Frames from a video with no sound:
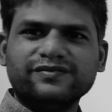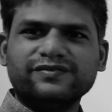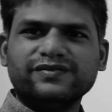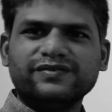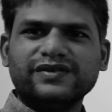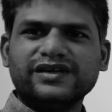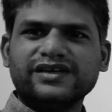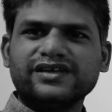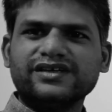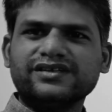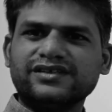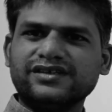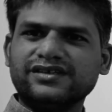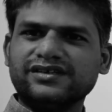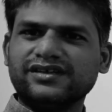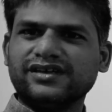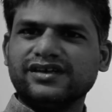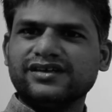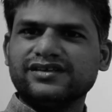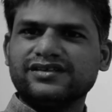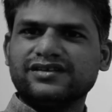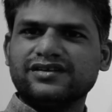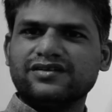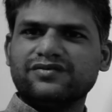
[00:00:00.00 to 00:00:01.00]
Whereas in
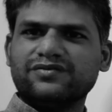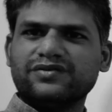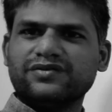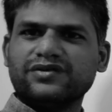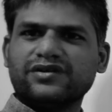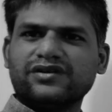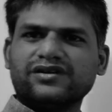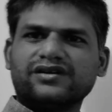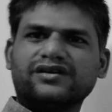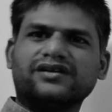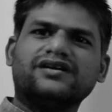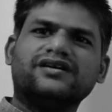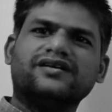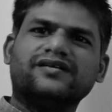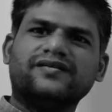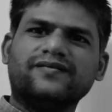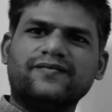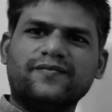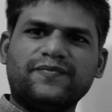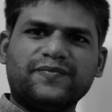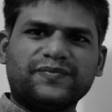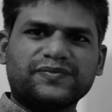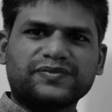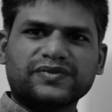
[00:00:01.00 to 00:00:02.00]
case if your load